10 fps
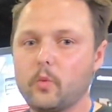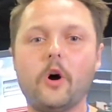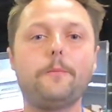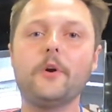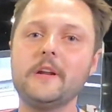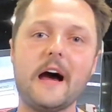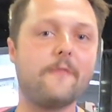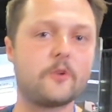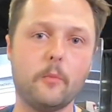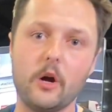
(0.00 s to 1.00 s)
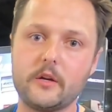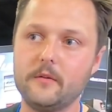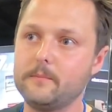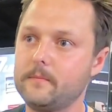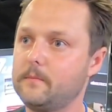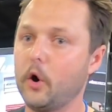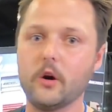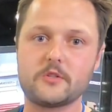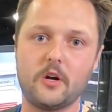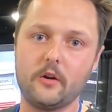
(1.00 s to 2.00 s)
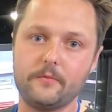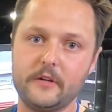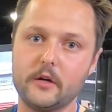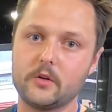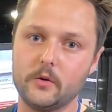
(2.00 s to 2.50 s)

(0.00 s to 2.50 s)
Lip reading: We're all putting aftermarket parts on our vehicles.